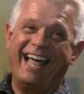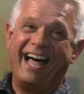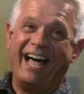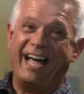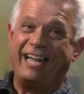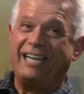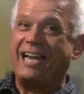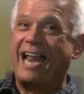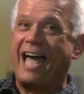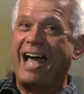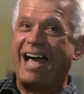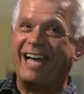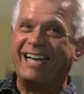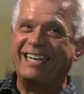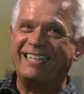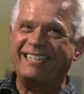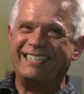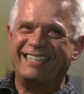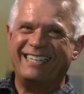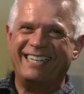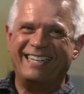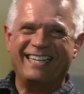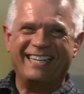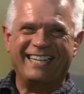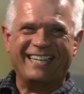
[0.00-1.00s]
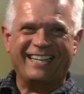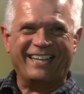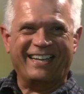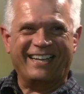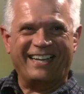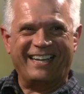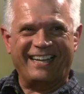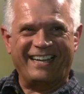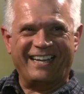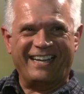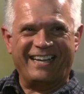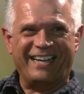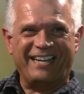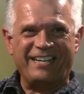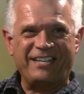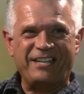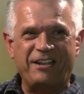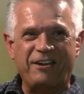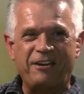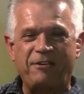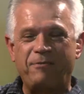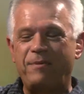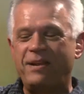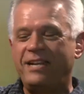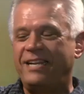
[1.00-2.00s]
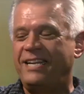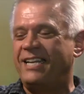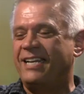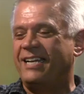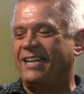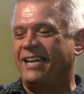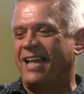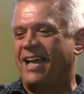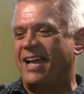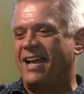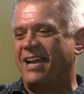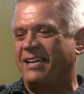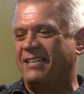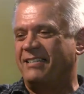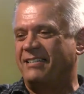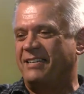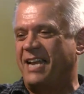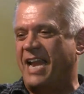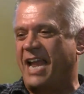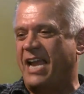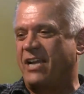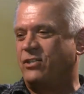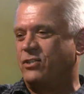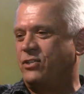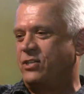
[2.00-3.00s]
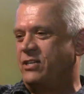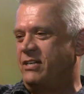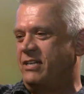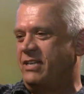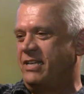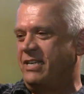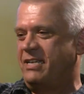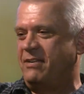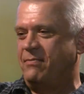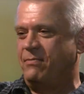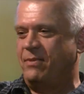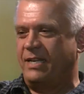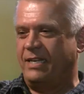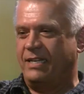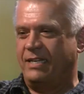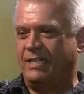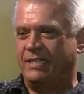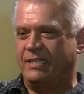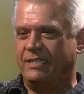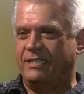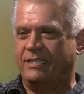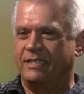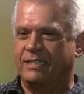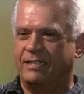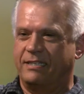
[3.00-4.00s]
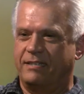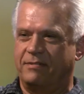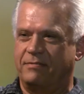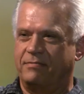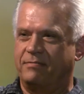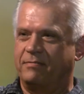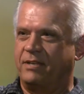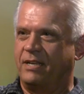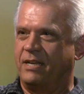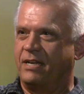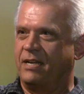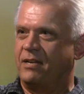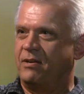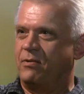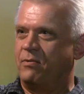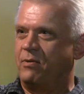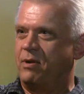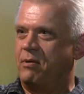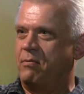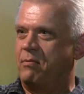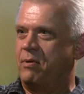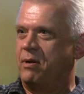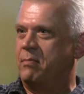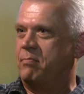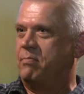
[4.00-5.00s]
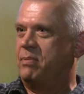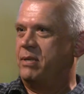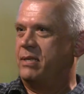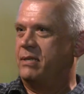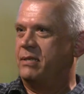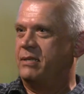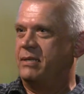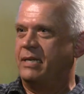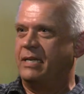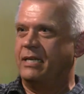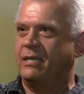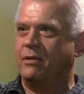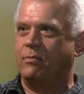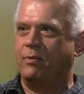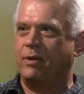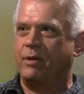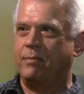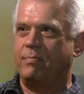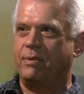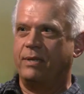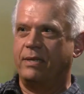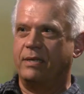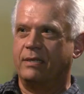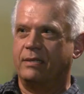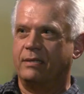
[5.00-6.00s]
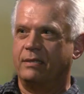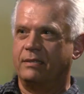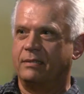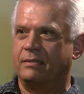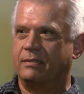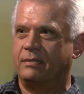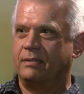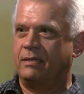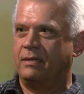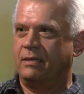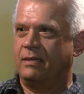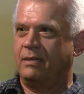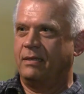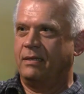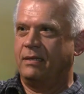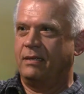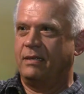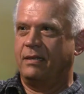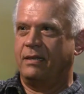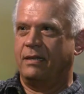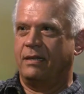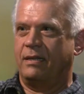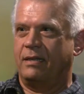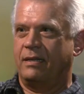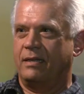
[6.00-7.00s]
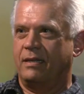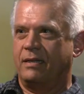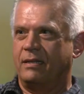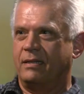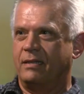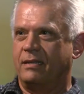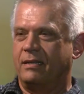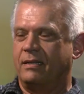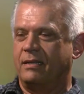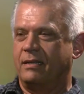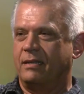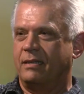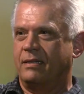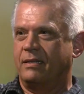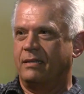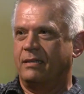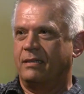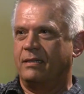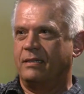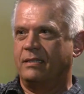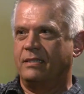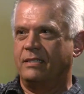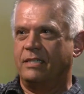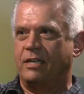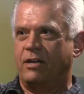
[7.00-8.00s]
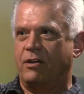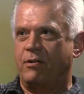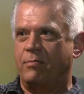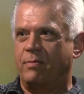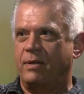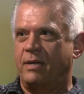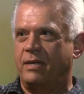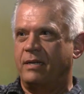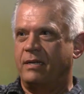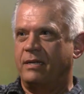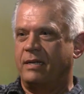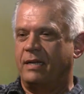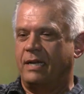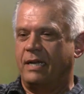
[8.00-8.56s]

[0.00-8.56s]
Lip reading: a lot. We need a lot nationally. We need to, need to repeal DOMA.